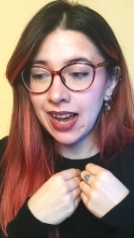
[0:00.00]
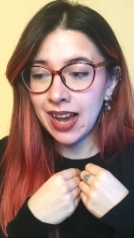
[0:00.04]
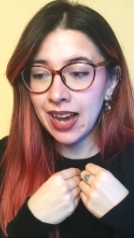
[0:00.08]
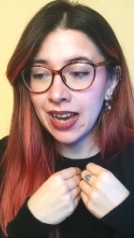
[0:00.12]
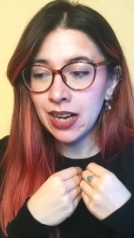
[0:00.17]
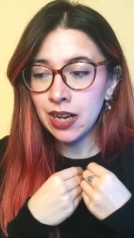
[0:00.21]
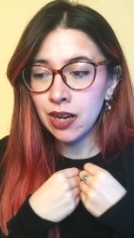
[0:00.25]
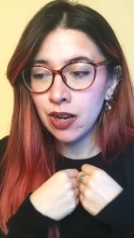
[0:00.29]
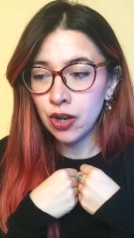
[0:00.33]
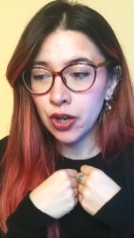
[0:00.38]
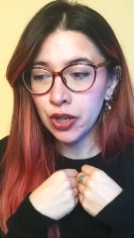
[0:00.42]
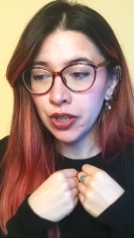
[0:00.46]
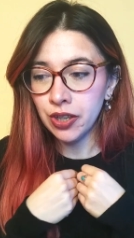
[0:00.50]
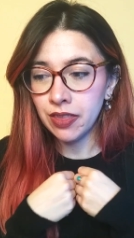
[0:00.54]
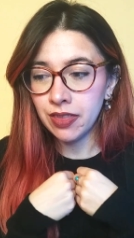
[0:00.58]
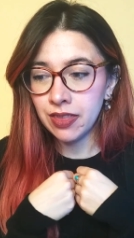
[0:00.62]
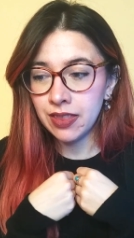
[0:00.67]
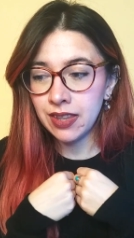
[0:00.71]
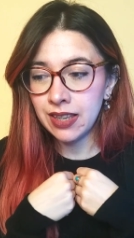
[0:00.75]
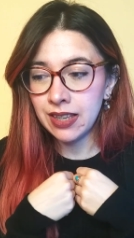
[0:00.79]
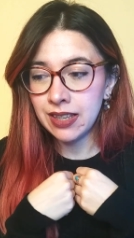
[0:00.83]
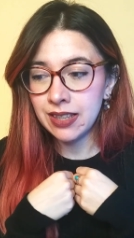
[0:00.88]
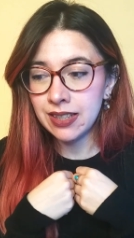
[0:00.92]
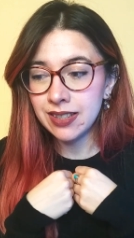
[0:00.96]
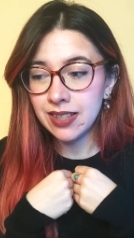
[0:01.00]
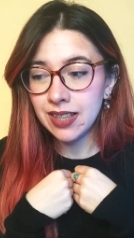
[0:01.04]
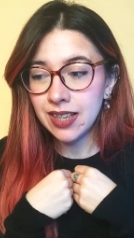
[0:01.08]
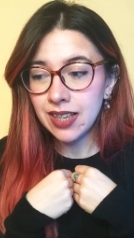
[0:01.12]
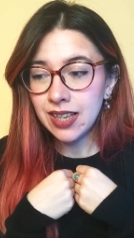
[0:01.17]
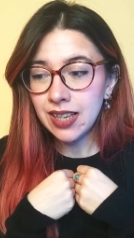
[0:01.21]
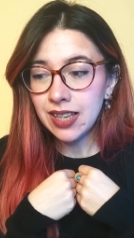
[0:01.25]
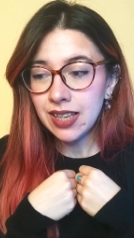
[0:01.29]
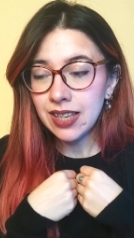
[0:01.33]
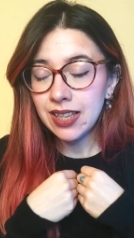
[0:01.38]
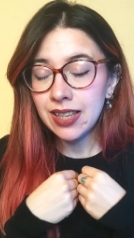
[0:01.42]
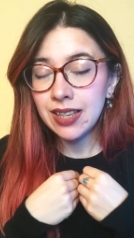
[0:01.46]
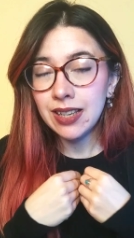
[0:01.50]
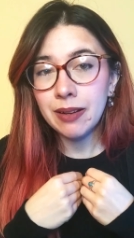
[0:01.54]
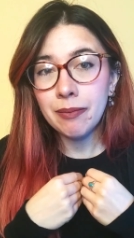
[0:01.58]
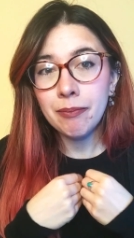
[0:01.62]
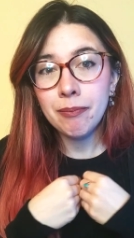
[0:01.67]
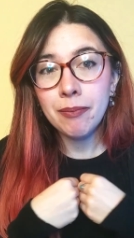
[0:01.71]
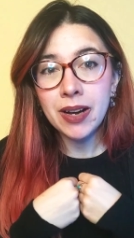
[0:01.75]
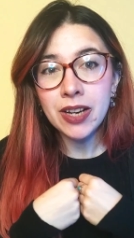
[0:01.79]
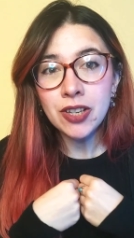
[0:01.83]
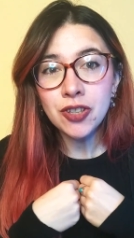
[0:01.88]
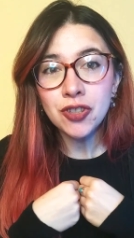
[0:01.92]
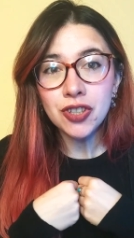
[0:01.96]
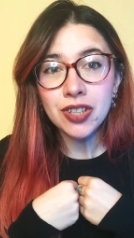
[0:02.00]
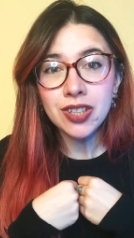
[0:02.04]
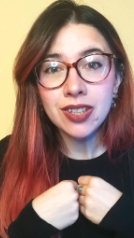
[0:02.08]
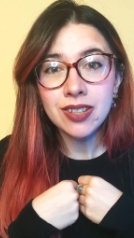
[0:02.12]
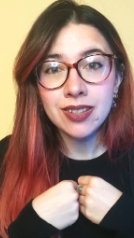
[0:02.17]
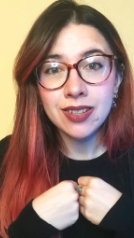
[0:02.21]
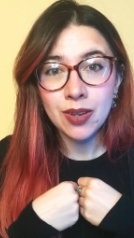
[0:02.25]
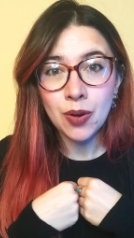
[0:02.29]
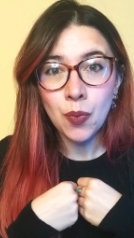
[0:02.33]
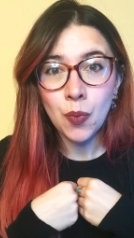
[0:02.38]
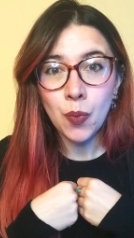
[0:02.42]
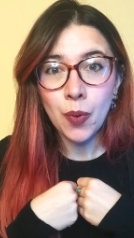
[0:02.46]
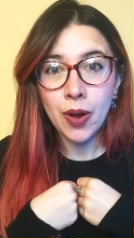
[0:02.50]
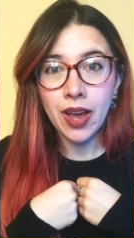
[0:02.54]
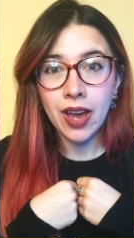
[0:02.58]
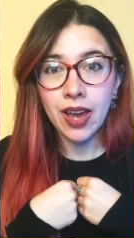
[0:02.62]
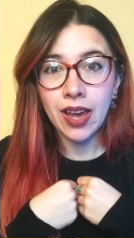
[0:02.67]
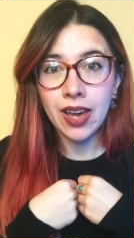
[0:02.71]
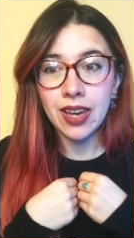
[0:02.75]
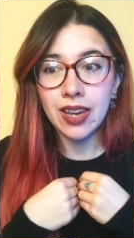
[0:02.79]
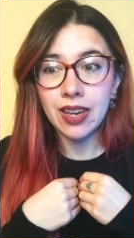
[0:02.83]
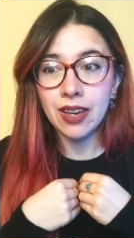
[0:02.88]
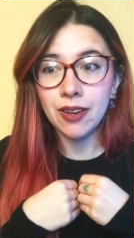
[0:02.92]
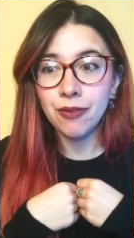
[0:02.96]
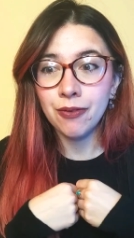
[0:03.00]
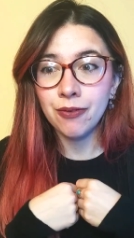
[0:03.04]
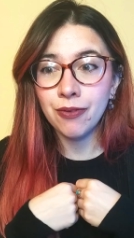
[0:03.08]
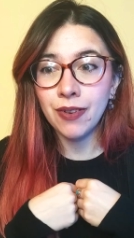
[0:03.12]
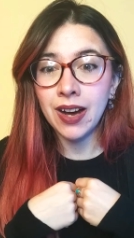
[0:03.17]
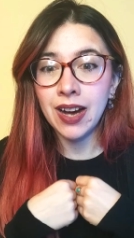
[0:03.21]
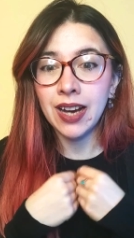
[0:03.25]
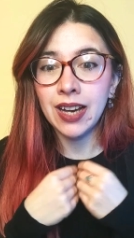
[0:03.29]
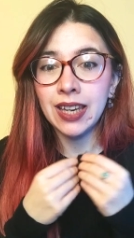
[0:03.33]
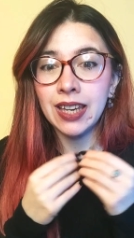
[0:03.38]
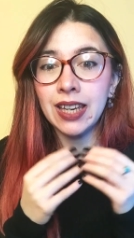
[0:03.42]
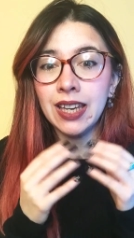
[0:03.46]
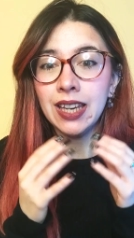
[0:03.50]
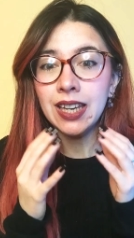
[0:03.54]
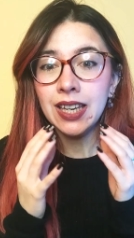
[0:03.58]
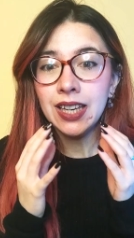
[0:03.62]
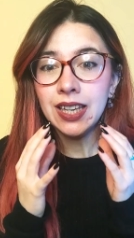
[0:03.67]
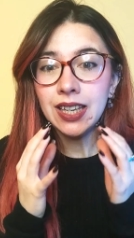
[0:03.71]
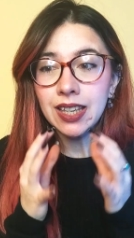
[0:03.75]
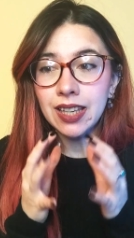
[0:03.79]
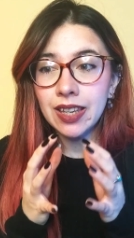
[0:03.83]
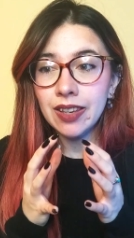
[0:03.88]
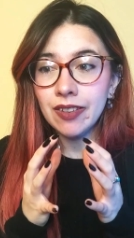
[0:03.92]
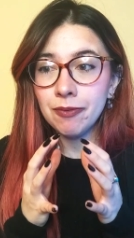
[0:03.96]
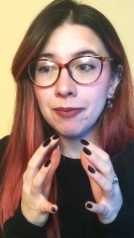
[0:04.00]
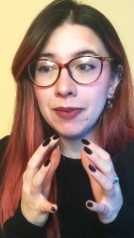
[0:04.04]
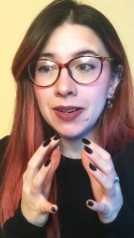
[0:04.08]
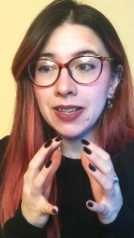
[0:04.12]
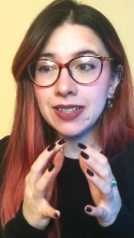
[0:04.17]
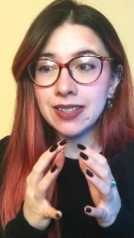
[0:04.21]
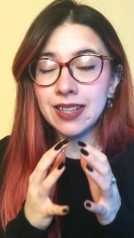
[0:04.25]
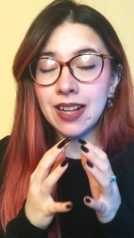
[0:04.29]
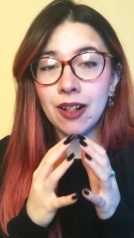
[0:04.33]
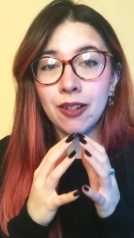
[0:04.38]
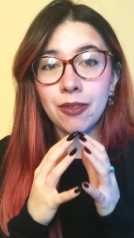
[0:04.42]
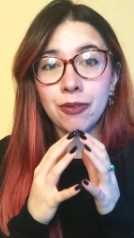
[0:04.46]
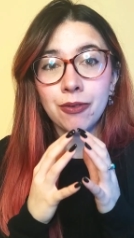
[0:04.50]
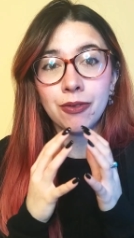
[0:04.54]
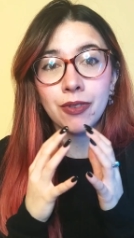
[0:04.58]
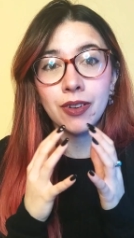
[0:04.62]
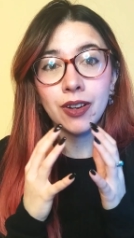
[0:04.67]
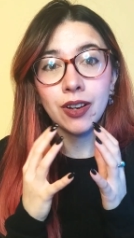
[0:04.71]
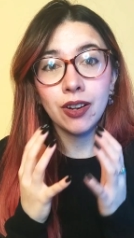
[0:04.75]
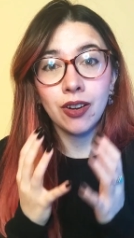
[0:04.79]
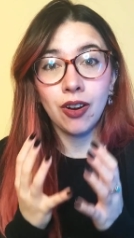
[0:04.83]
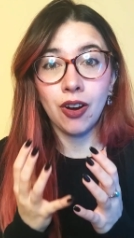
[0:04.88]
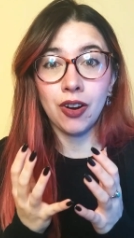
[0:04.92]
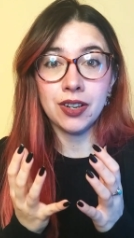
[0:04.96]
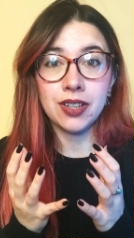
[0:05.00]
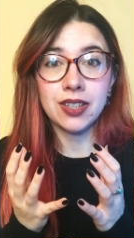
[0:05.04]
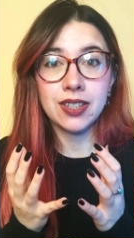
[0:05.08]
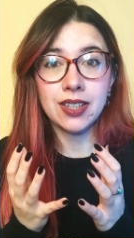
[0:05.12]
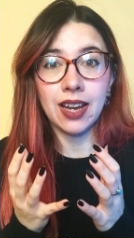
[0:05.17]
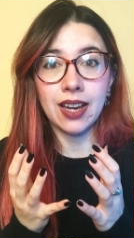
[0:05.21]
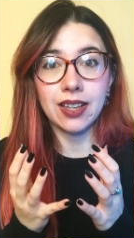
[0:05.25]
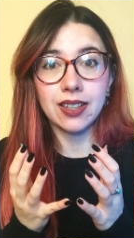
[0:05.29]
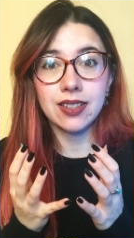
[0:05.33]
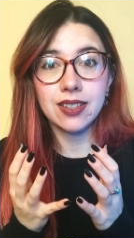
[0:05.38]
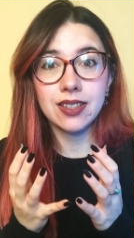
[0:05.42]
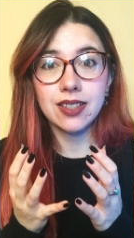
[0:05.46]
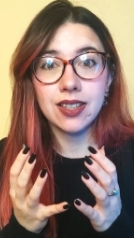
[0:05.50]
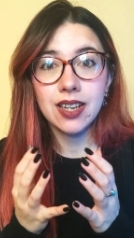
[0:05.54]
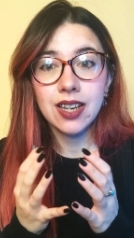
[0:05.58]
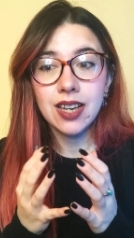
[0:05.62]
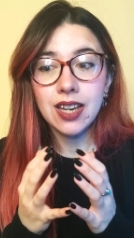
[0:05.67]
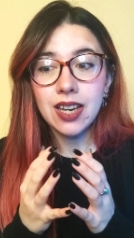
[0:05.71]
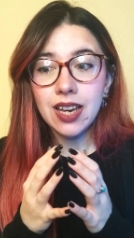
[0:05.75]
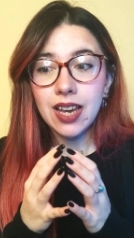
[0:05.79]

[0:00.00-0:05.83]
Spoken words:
I learned these in a much easier way if I give myself context.